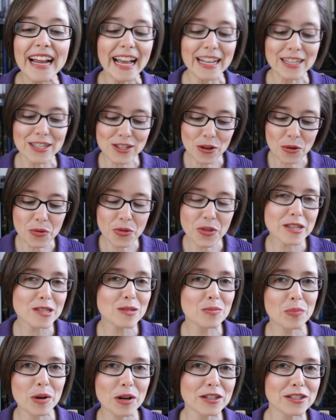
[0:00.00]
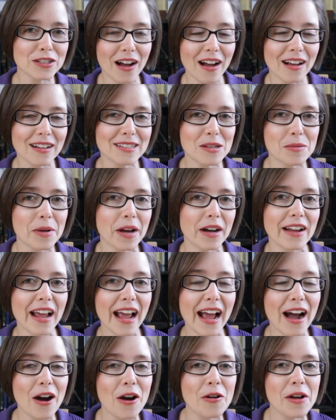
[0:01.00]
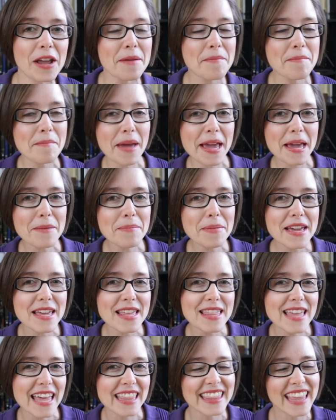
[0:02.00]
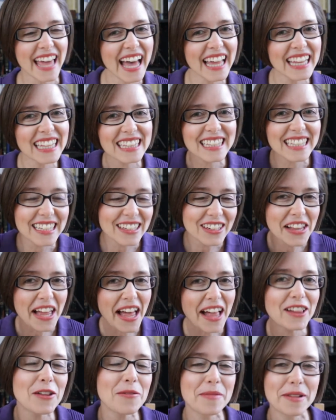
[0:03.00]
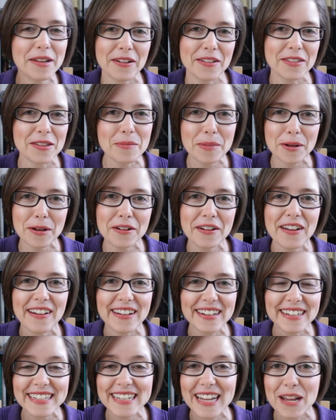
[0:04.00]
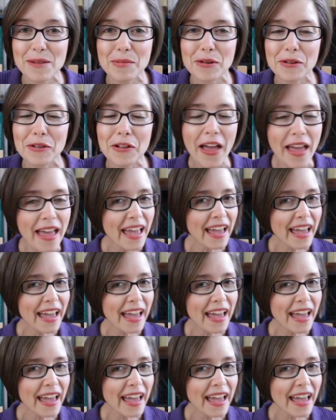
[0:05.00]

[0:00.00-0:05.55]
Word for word: And so this book talks about how it may be that that little element on the periodic table